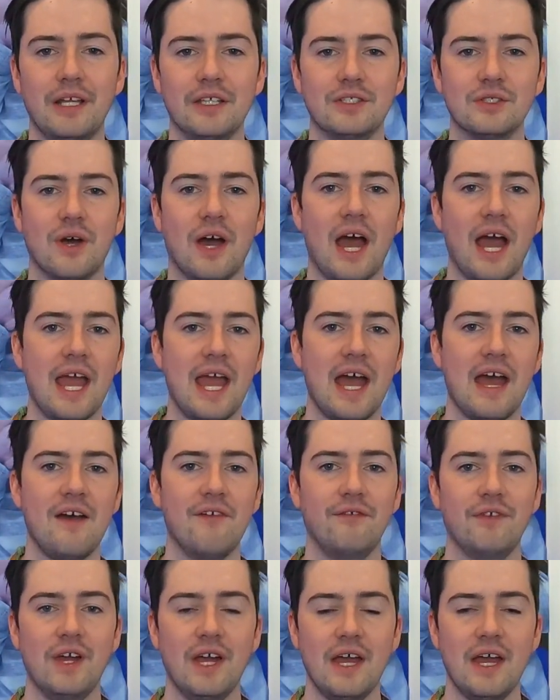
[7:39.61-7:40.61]
So I
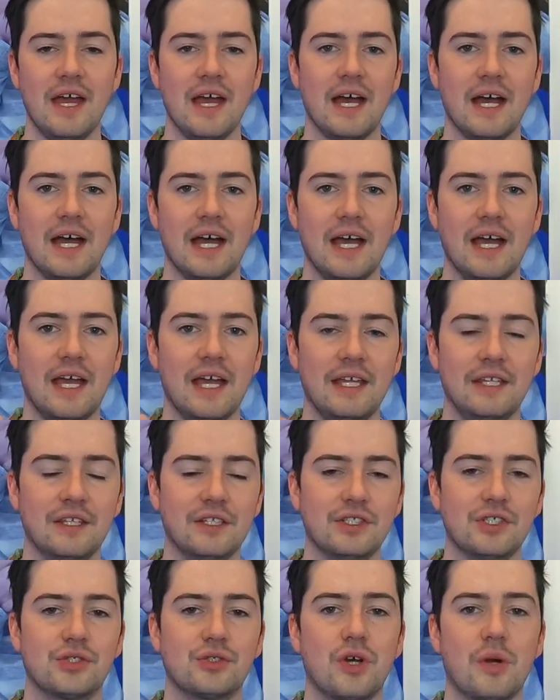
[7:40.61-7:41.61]
have in the
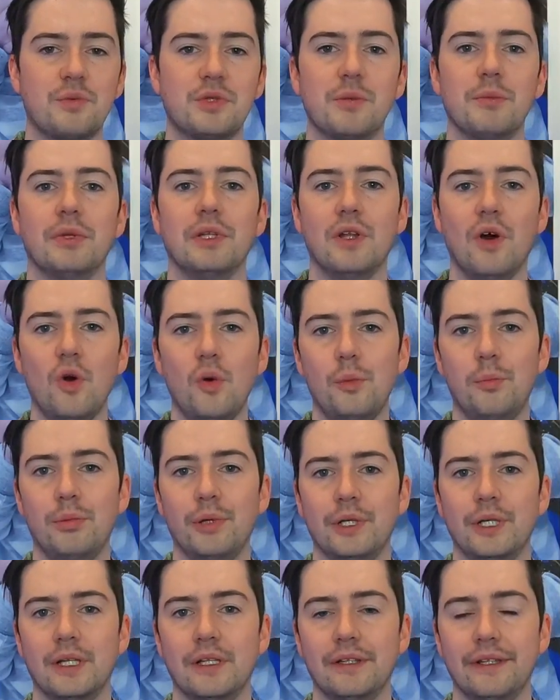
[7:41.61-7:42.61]
description below
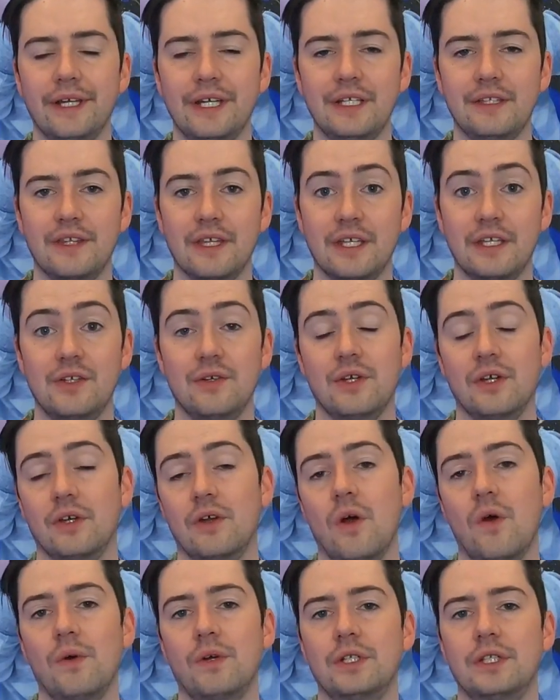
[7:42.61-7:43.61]
put a link that you can
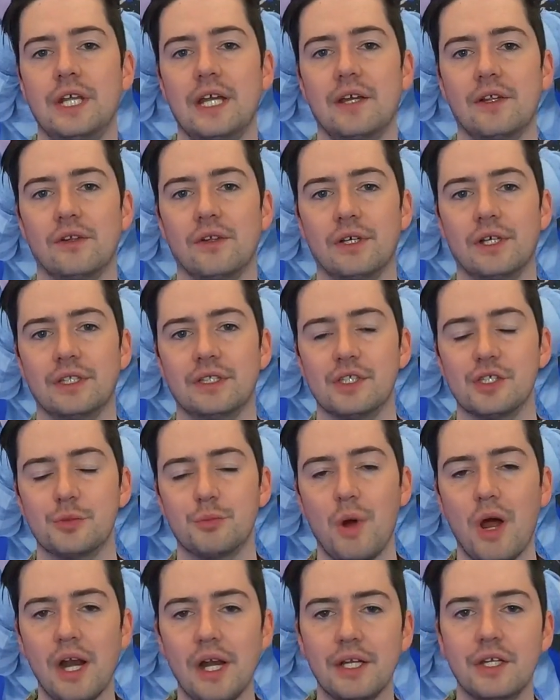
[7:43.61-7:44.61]
go and take a look at this
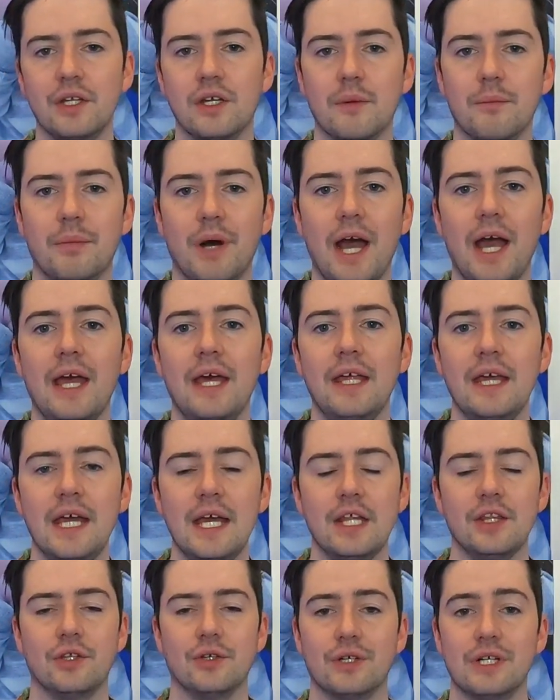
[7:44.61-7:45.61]
product. You can buy it.
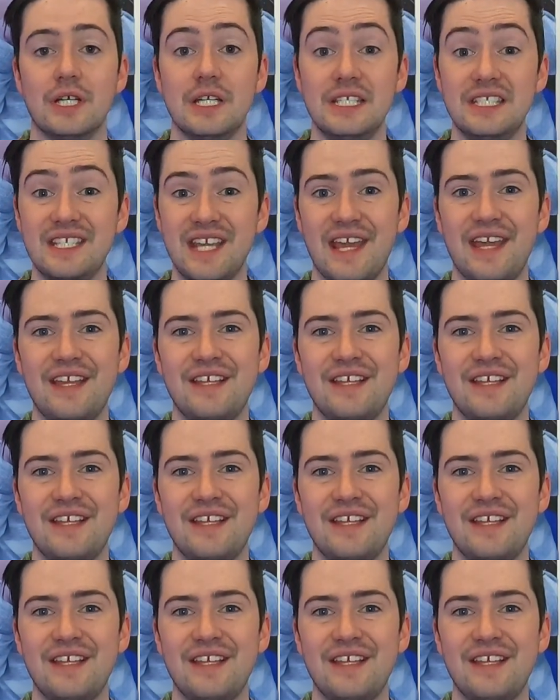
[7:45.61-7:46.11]
There is